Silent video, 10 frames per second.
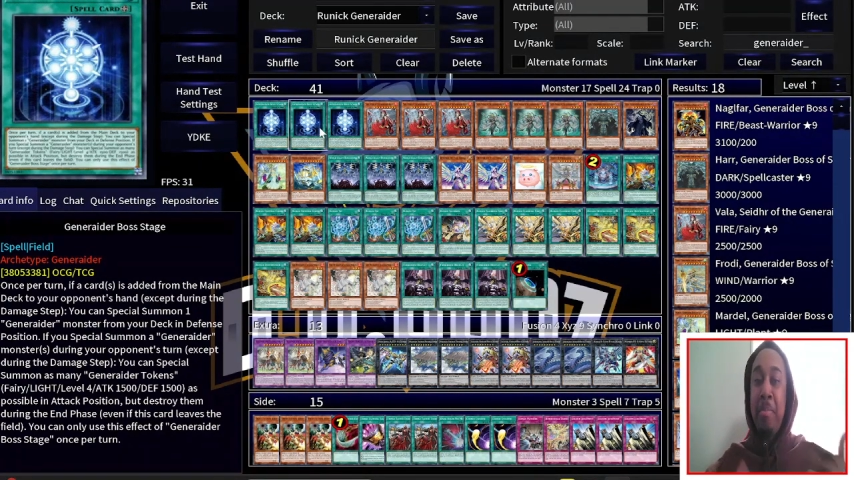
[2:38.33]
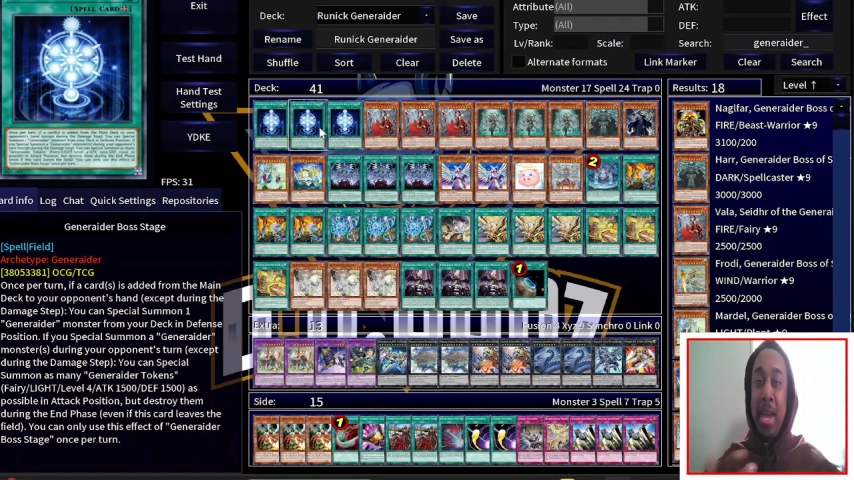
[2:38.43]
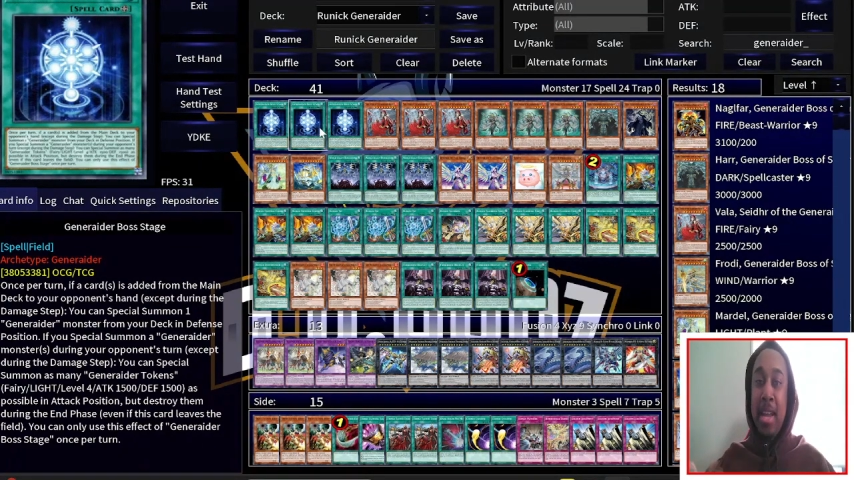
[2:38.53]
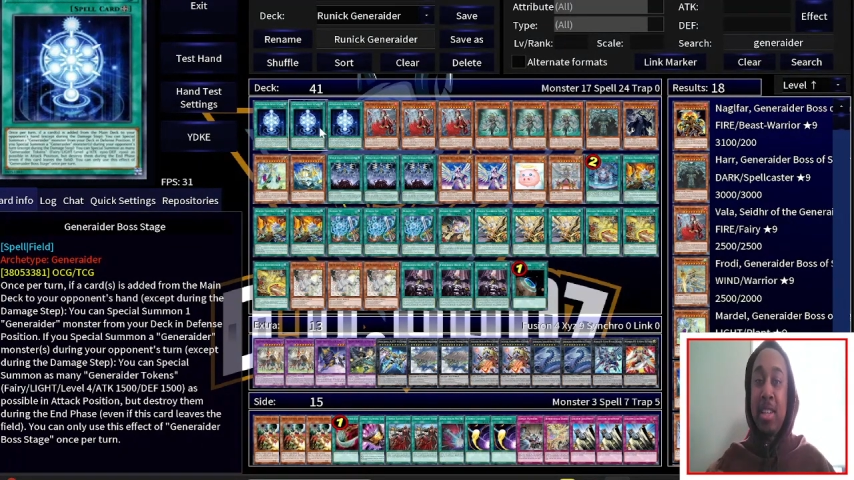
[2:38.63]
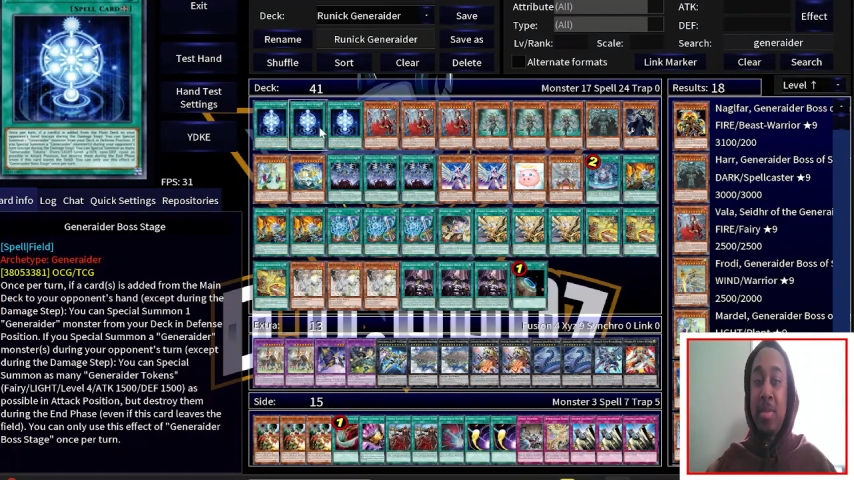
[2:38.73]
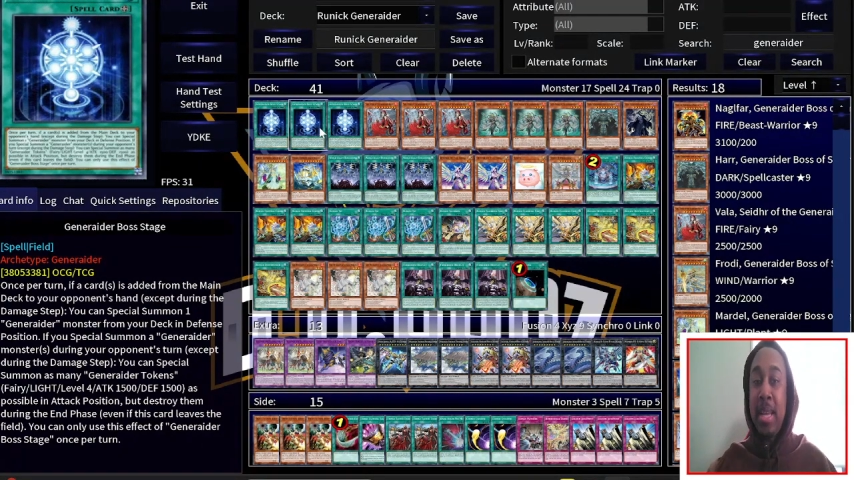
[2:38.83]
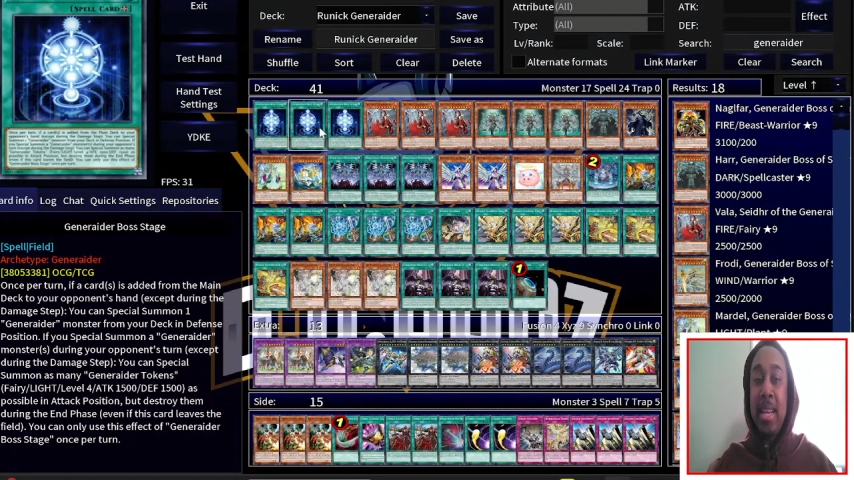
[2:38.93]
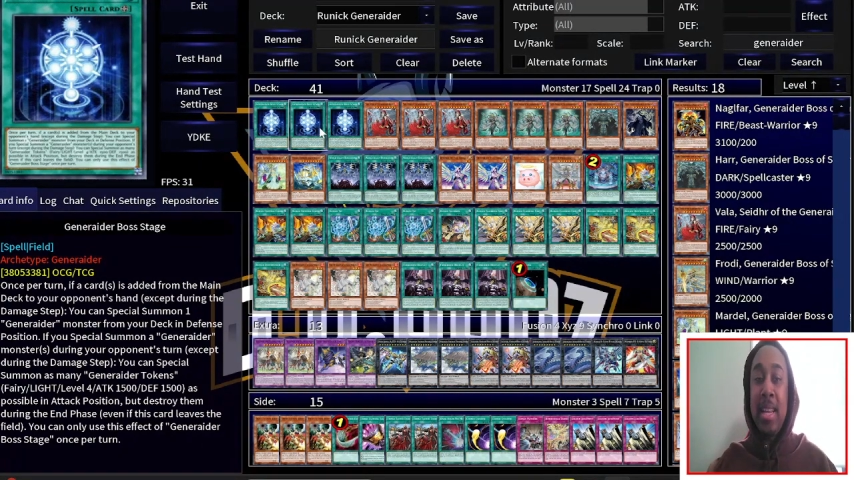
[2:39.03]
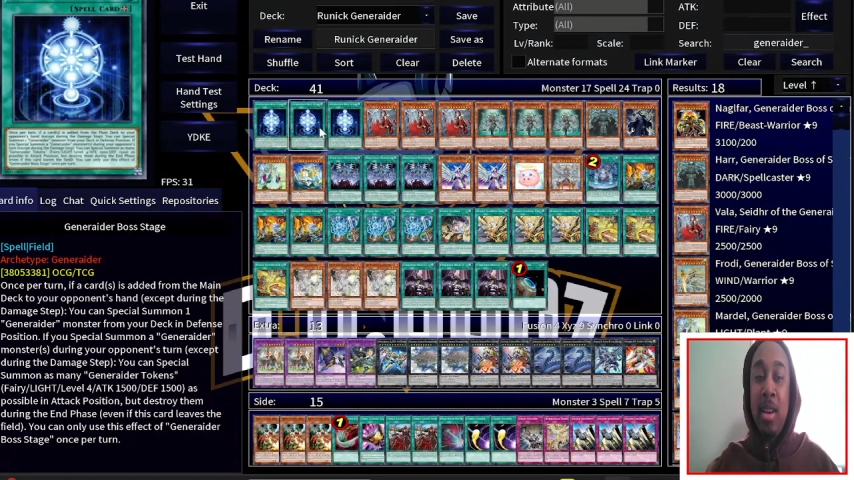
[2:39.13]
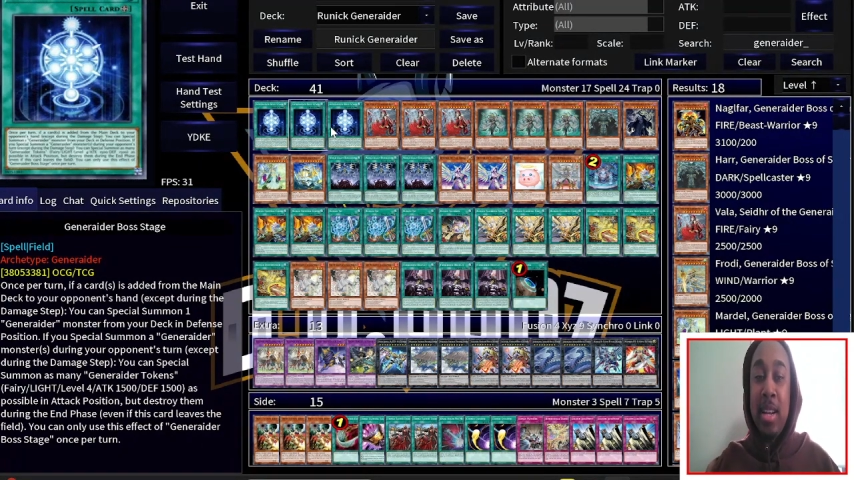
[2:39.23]
banishment
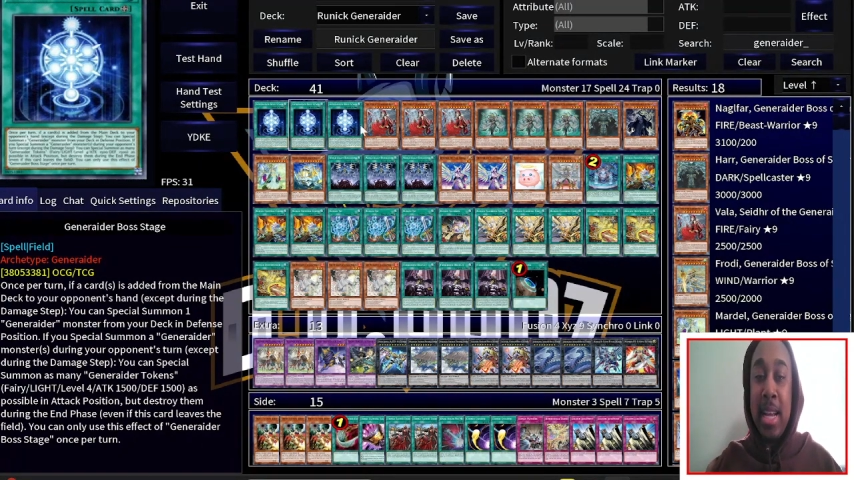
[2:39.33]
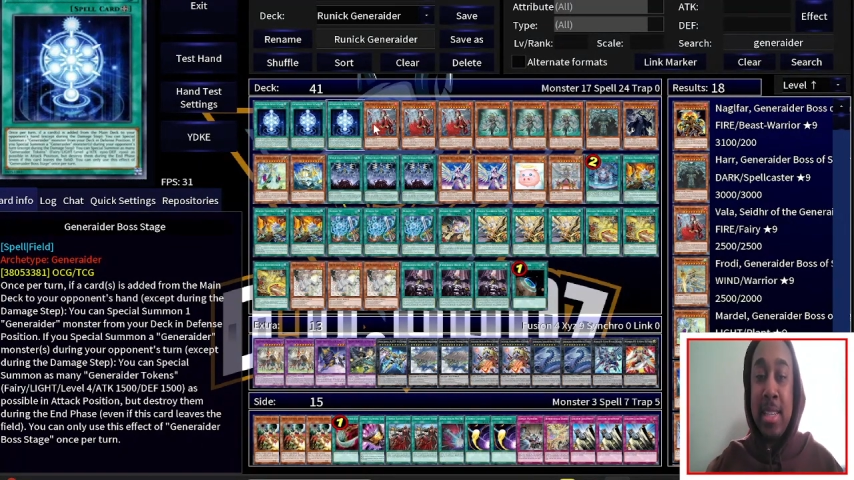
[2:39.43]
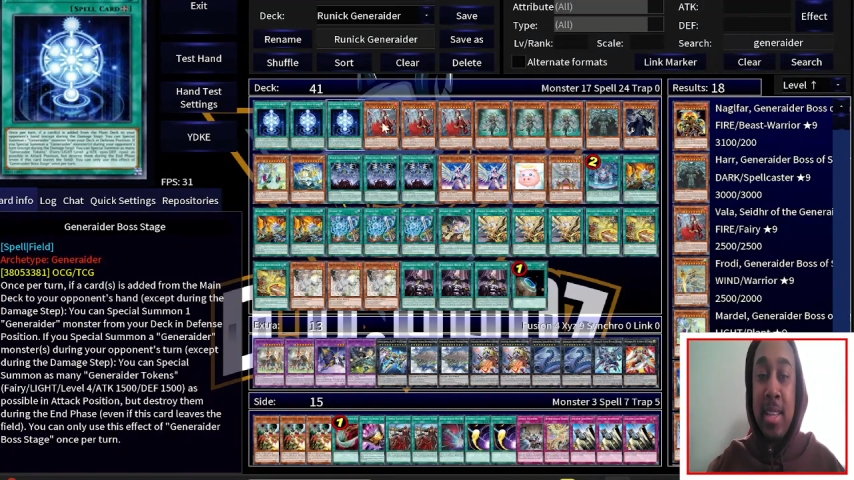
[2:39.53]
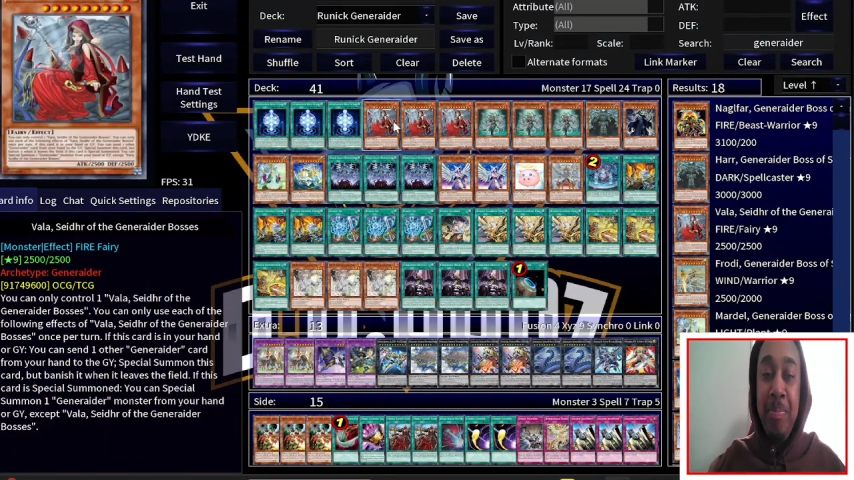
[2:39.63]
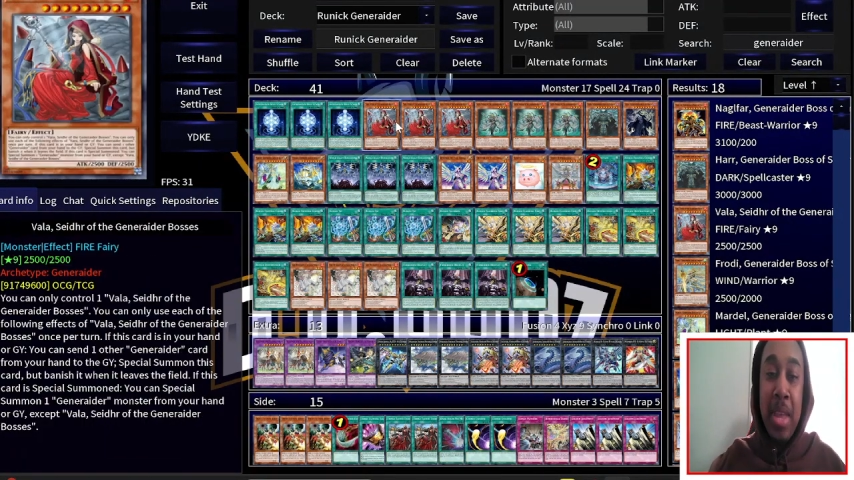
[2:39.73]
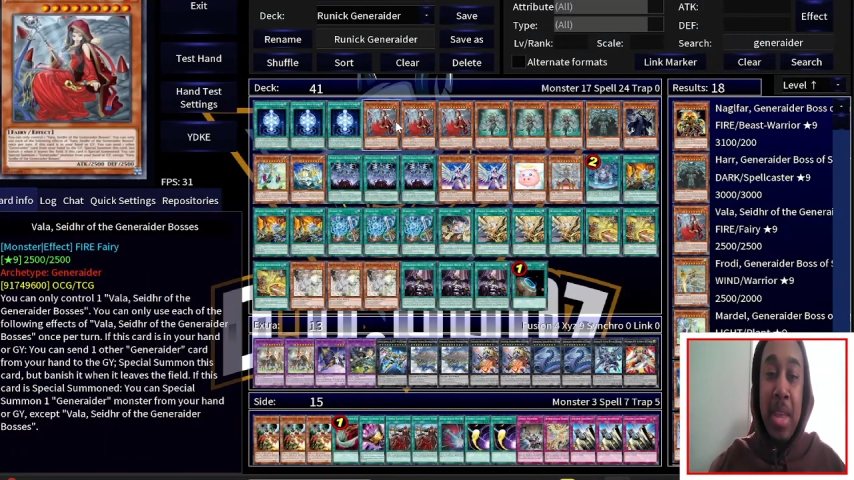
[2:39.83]
and all of that stuff.